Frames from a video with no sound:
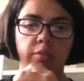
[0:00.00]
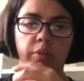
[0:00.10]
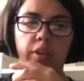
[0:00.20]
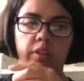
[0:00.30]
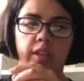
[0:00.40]

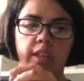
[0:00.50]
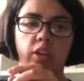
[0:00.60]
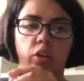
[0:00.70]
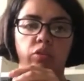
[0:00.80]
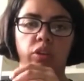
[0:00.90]
because I
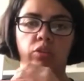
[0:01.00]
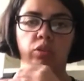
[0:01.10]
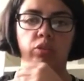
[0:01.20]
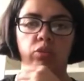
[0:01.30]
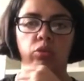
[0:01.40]
didn't go
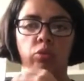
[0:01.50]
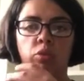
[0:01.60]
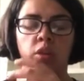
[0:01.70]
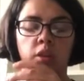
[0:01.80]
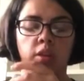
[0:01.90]
to
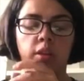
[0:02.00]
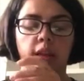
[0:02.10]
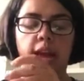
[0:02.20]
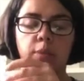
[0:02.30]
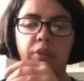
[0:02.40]
the
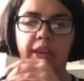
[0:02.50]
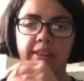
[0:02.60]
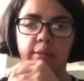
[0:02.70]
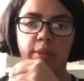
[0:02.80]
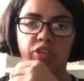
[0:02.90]
Animal
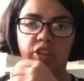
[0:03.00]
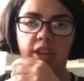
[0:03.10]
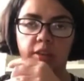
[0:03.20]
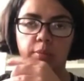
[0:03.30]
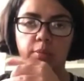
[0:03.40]
Kingdom, Magic
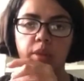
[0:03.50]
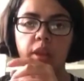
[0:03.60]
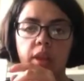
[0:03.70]
Kingdom.